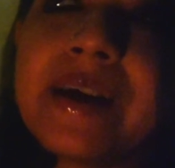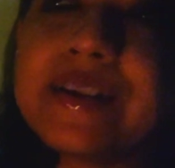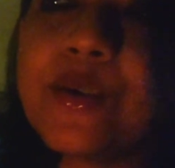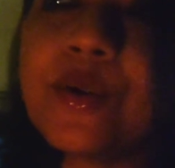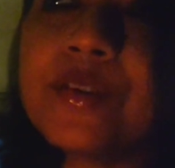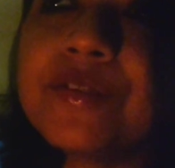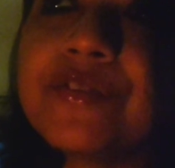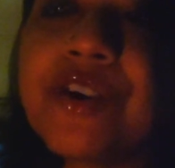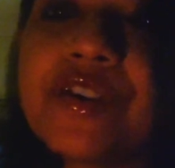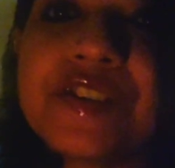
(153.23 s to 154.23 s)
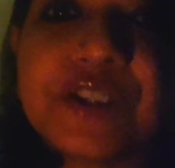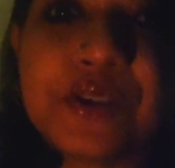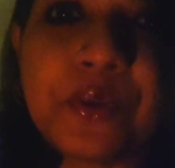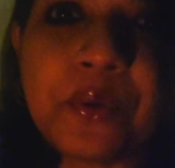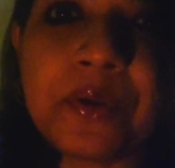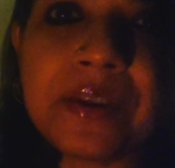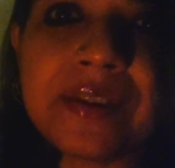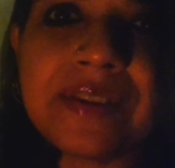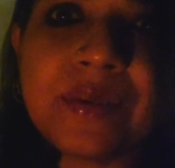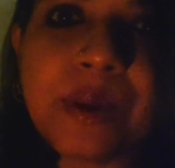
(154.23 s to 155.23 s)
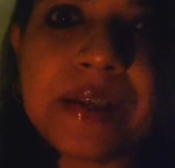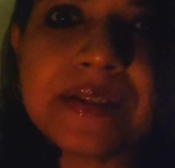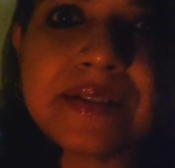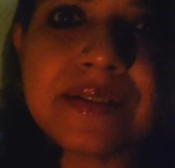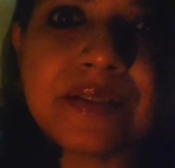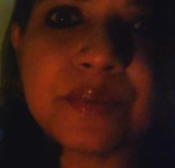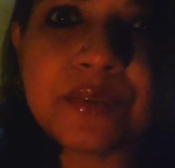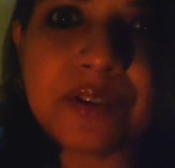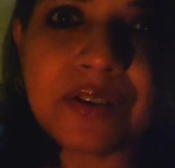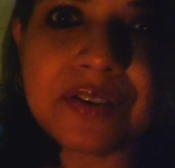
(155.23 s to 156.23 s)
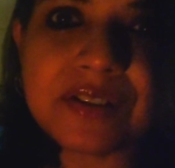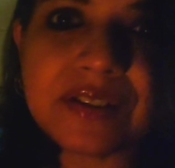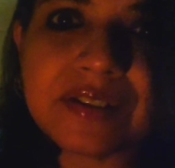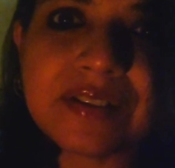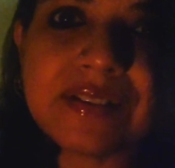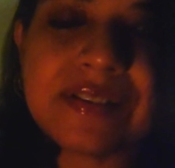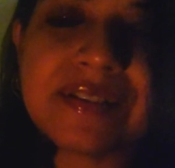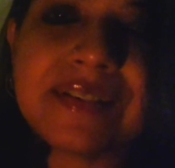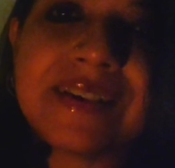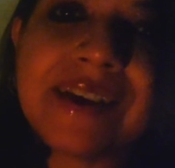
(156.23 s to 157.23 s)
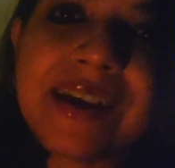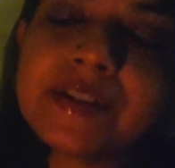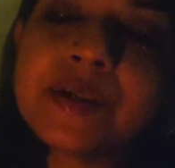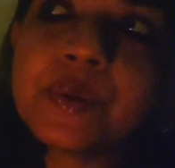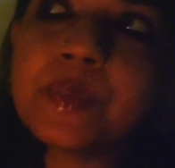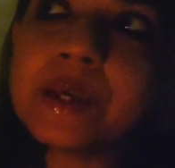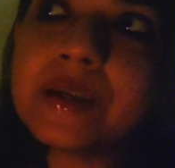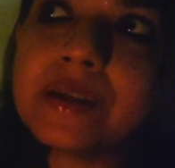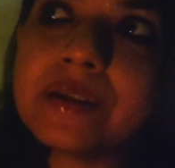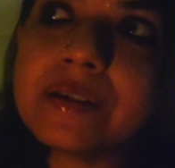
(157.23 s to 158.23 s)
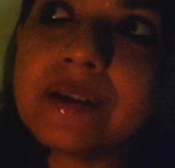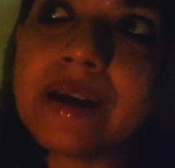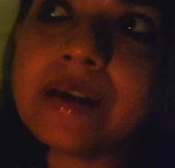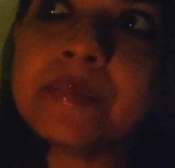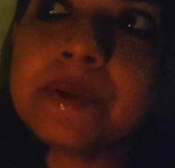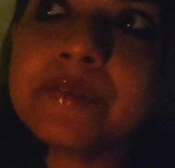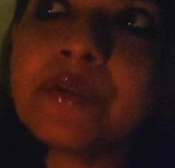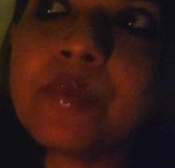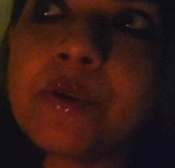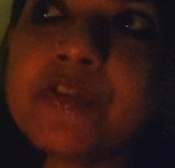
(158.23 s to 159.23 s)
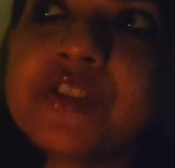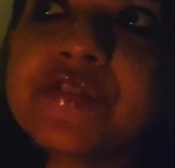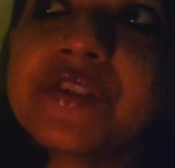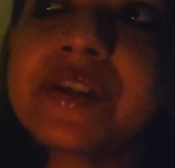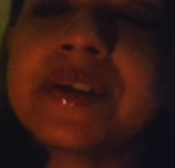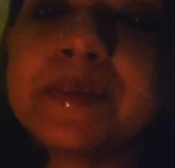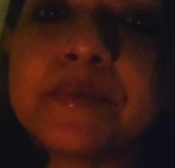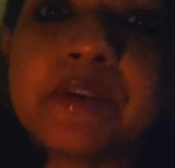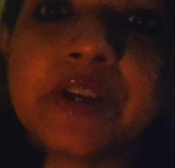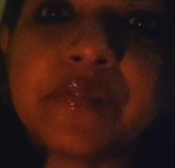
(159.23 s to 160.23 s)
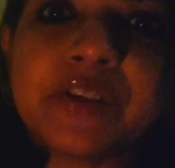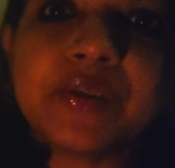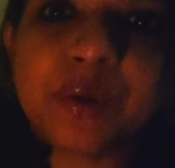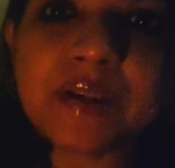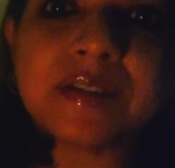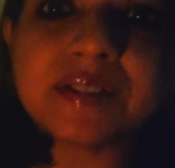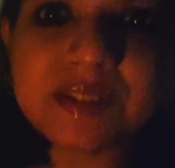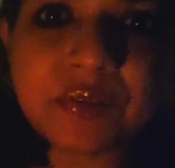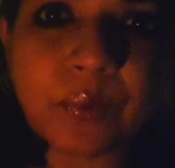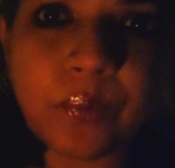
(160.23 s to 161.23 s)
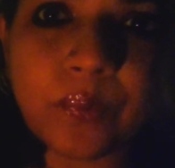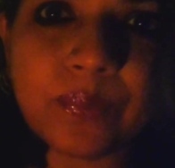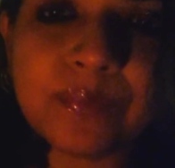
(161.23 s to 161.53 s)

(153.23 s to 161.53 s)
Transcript: icon for zero in the Western numerology. So you make an Arabic form of Shivalingam whenever you write the zero.